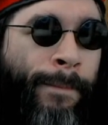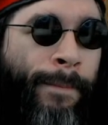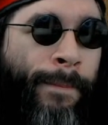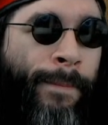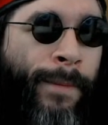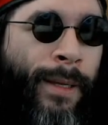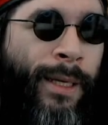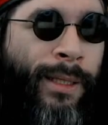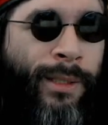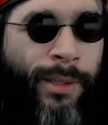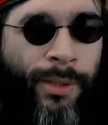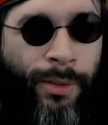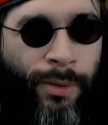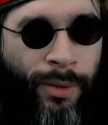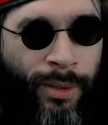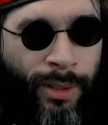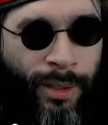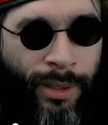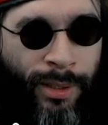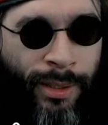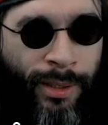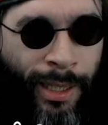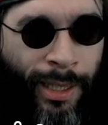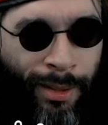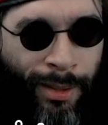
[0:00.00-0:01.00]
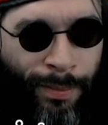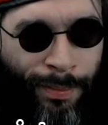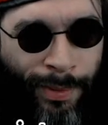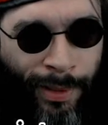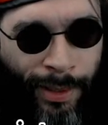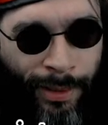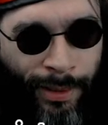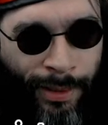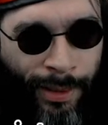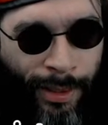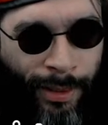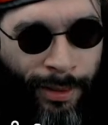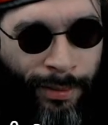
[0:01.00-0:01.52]
It's not
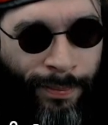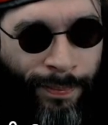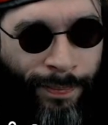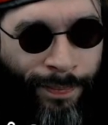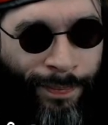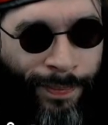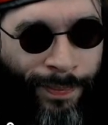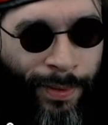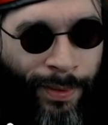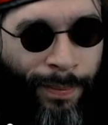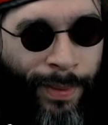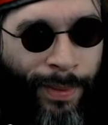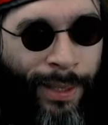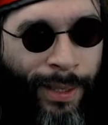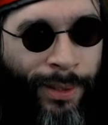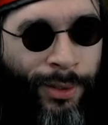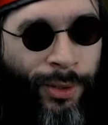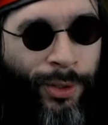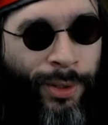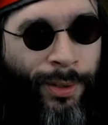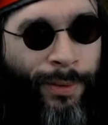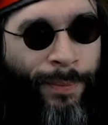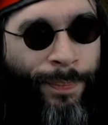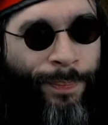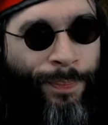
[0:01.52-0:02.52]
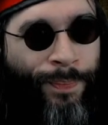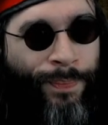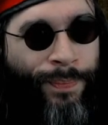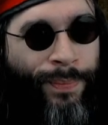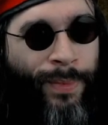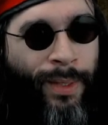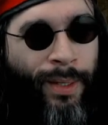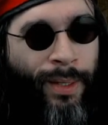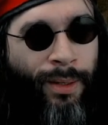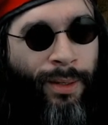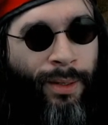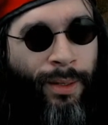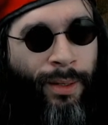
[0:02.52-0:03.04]
celebrating the Major.
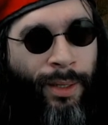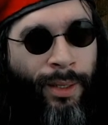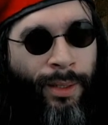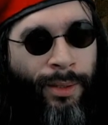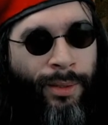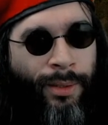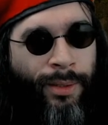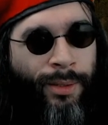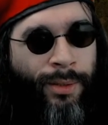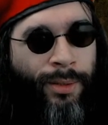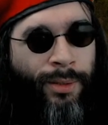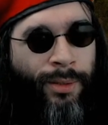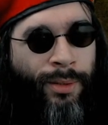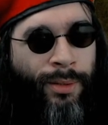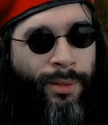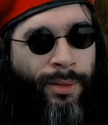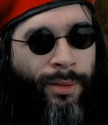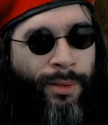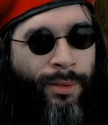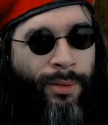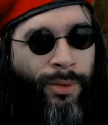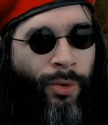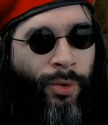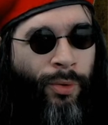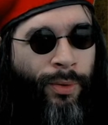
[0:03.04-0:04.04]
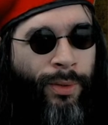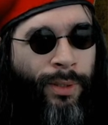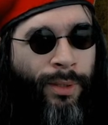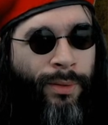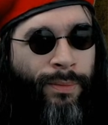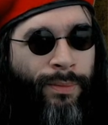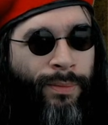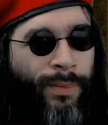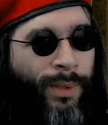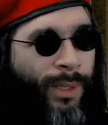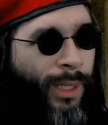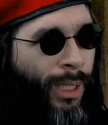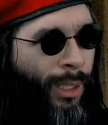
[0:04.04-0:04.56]
It's not
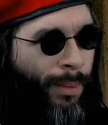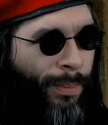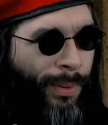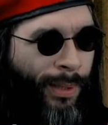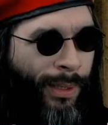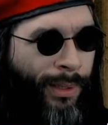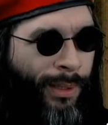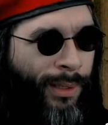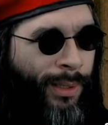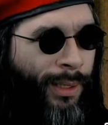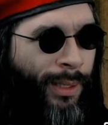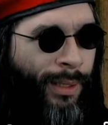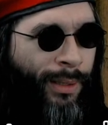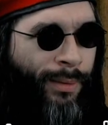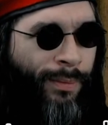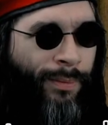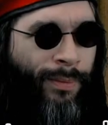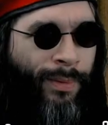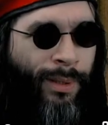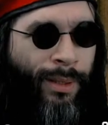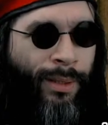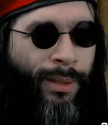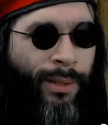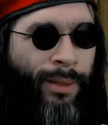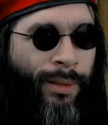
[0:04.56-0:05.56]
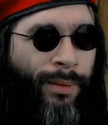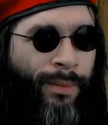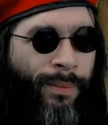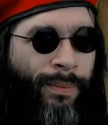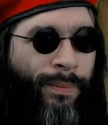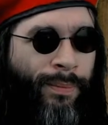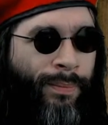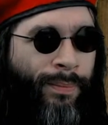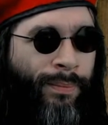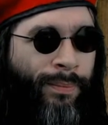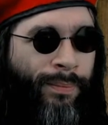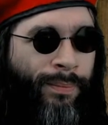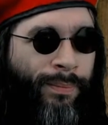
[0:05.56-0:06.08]
celebrating the
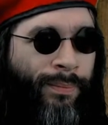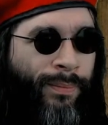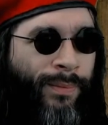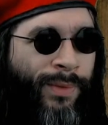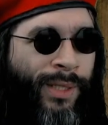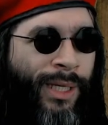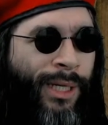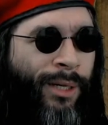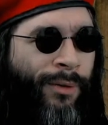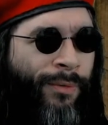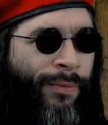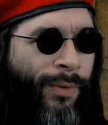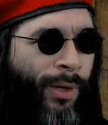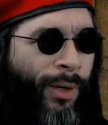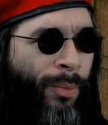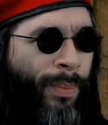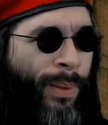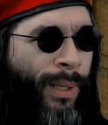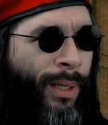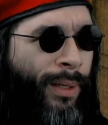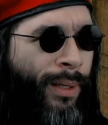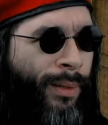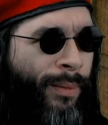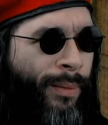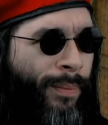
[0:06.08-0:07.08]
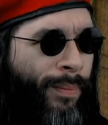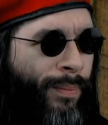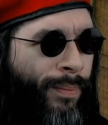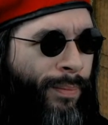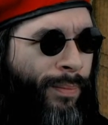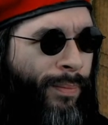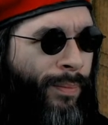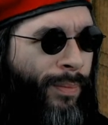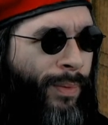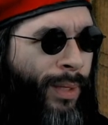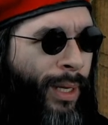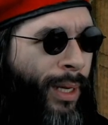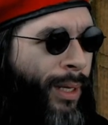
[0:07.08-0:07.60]
xenophobia
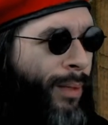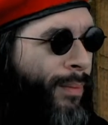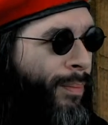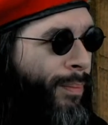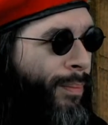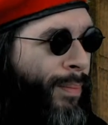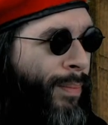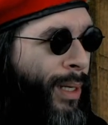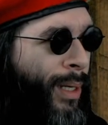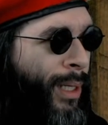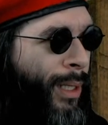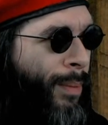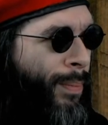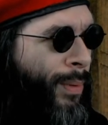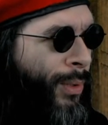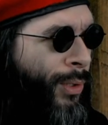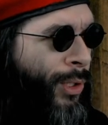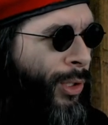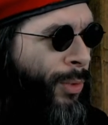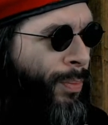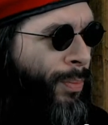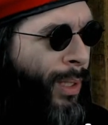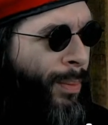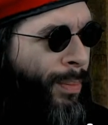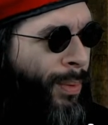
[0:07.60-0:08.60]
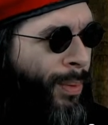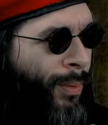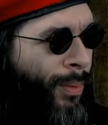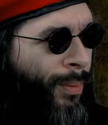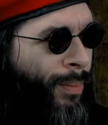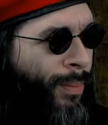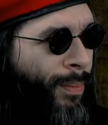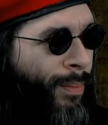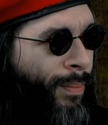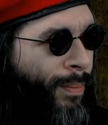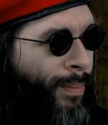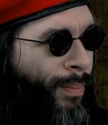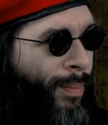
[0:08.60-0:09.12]
that many British people
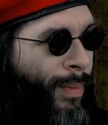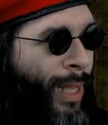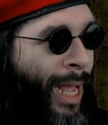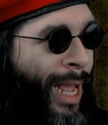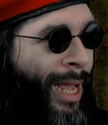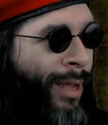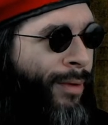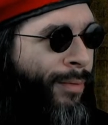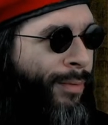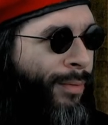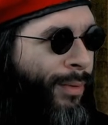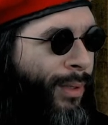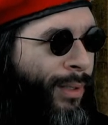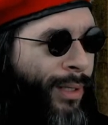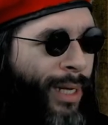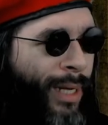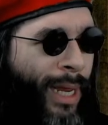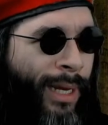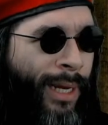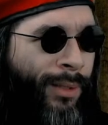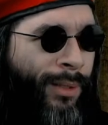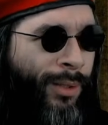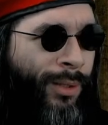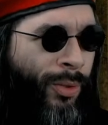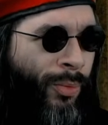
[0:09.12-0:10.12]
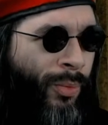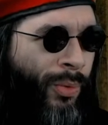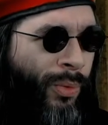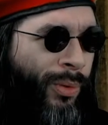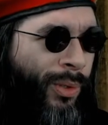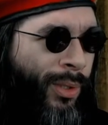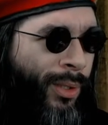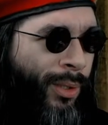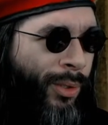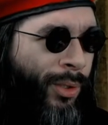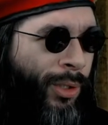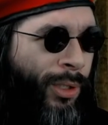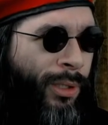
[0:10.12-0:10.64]
have and had towards
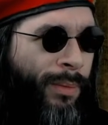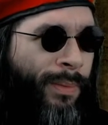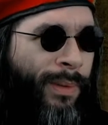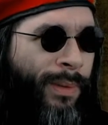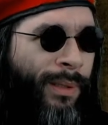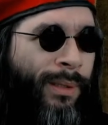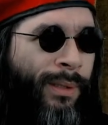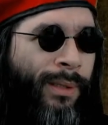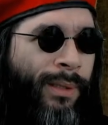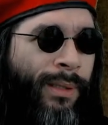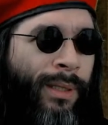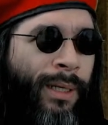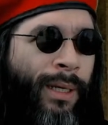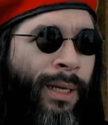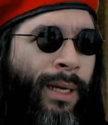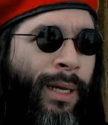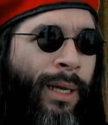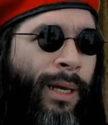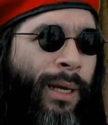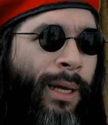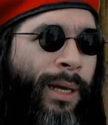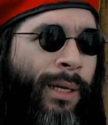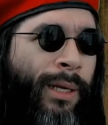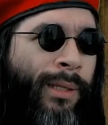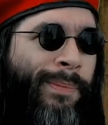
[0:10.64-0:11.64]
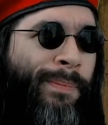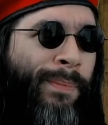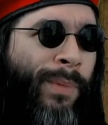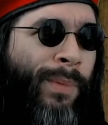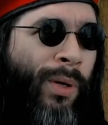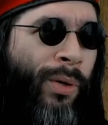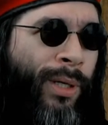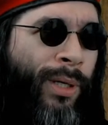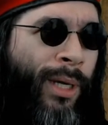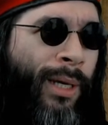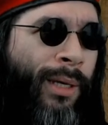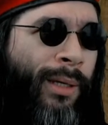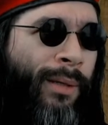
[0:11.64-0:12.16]
the Germans. It's
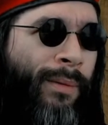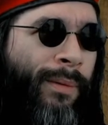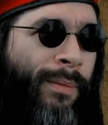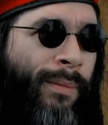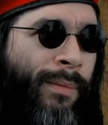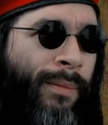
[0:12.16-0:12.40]
mocking